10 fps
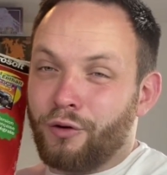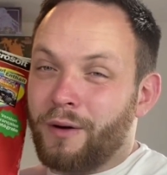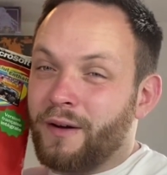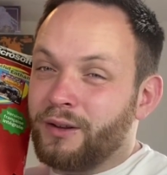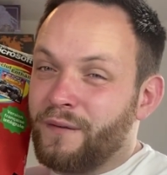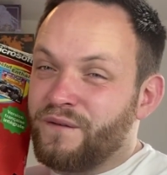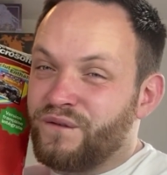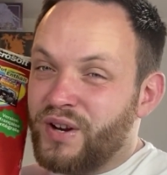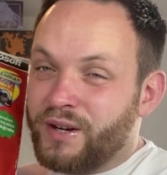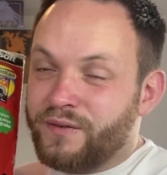around the
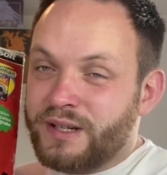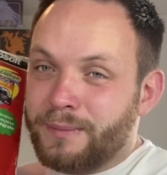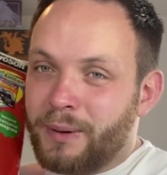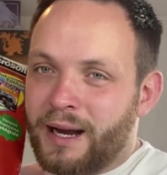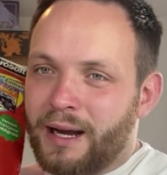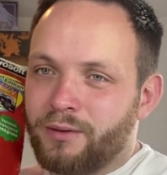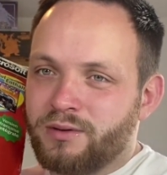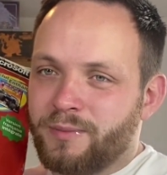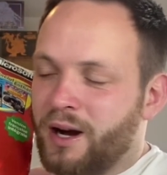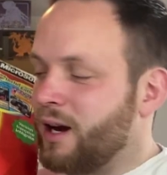
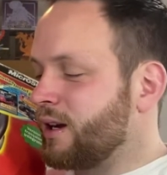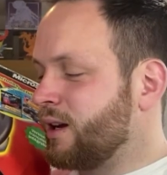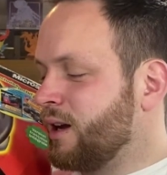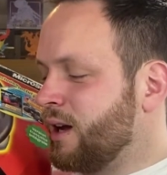£50 mark.